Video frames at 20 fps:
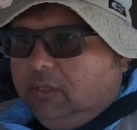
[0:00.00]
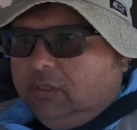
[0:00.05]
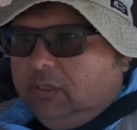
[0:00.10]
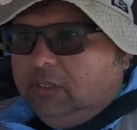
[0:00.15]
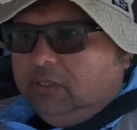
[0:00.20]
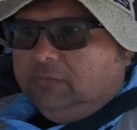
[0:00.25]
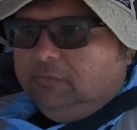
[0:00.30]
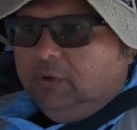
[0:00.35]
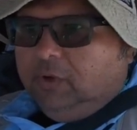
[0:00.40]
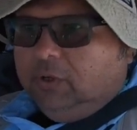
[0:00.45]

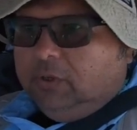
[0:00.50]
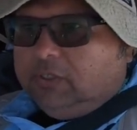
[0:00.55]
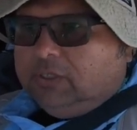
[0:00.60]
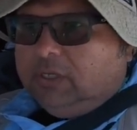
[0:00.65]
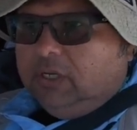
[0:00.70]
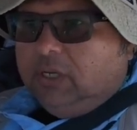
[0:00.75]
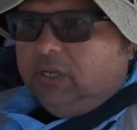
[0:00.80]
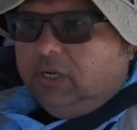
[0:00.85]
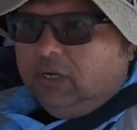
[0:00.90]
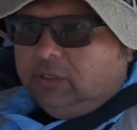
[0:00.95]
These folks
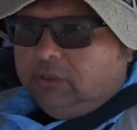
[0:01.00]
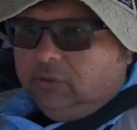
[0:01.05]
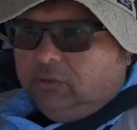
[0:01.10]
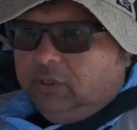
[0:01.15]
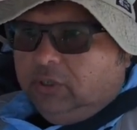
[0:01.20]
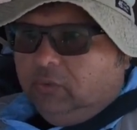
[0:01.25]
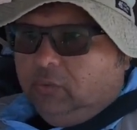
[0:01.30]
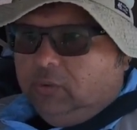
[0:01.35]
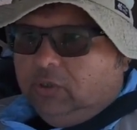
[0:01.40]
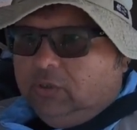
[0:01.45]
are
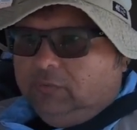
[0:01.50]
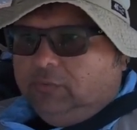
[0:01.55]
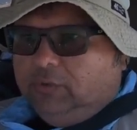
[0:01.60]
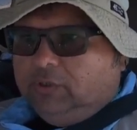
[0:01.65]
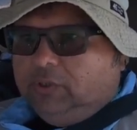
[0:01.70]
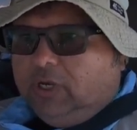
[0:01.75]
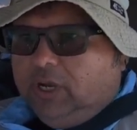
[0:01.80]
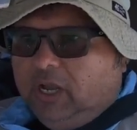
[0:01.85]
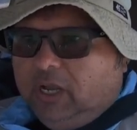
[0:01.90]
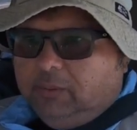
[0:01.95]
doing a wonderful
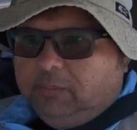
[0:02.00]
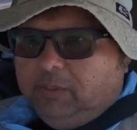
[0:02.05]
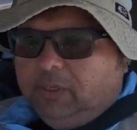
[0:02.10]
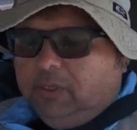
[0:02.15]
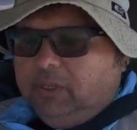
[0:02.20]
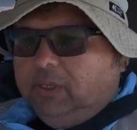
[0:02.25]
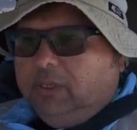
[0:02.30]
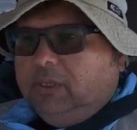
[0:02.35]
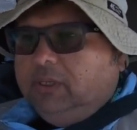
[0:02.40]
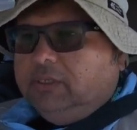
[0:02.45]
job,
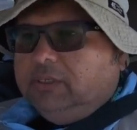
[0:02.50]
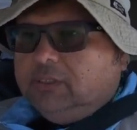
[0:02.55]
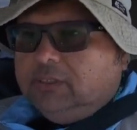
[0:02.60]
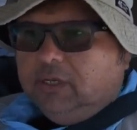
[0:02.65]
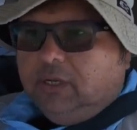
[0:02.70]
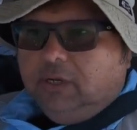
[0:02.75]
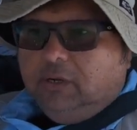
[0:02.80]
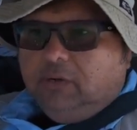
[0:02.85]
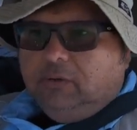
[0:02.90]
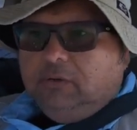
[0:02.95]

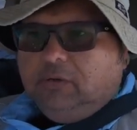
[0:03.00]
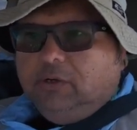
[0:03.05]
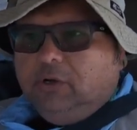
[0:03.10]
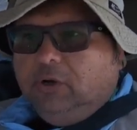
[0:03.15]
so